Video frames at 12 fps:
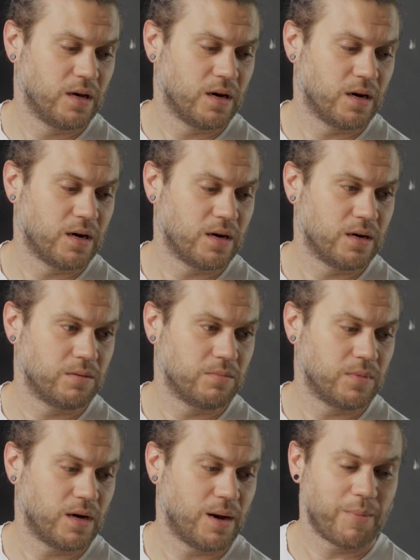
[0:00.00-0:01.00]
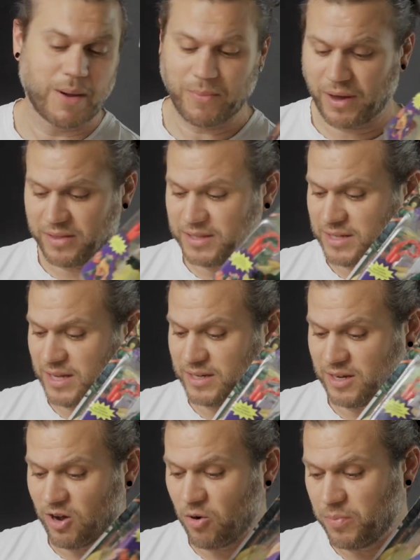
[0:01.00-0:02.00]
I might buy these again
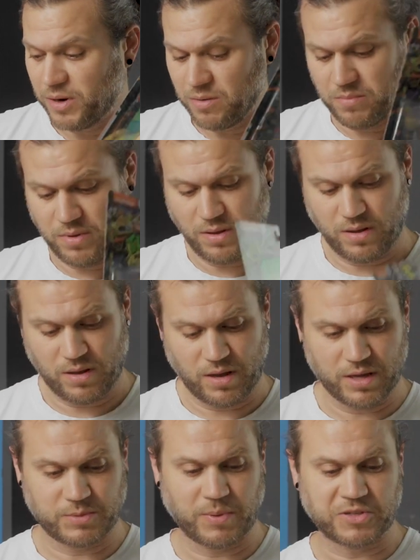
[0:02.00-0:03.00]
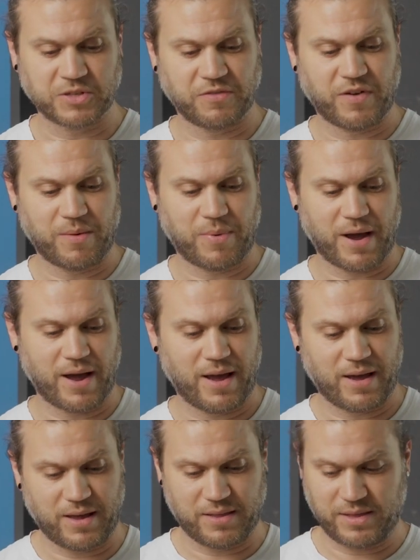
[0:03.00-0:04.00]
to open them, especially if I
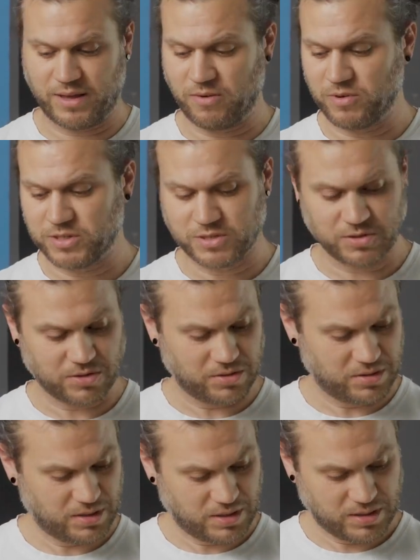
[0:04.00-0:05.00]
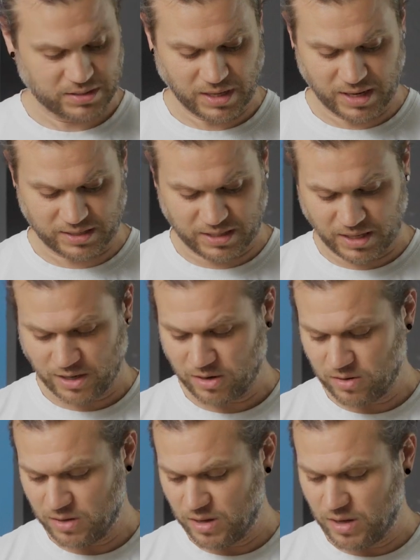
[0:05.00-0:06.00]
buy the original Donatello.